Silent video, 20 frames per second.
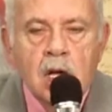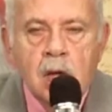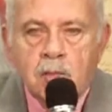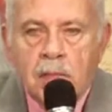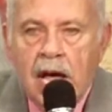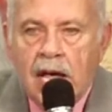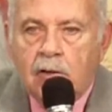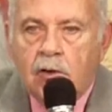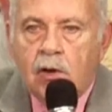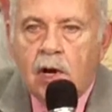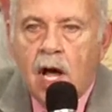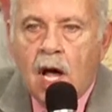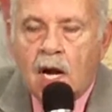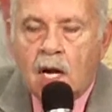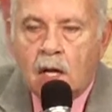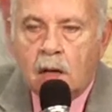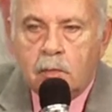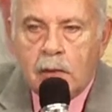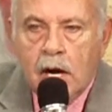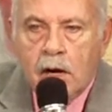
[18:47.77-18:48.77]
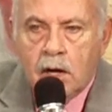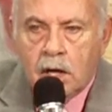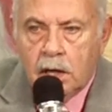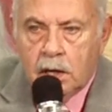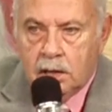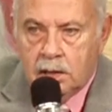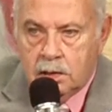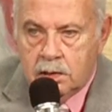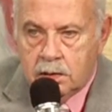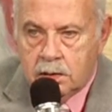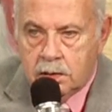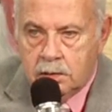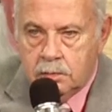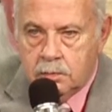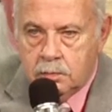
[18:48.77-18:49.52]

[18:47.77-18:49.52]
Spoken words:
patriotic Americans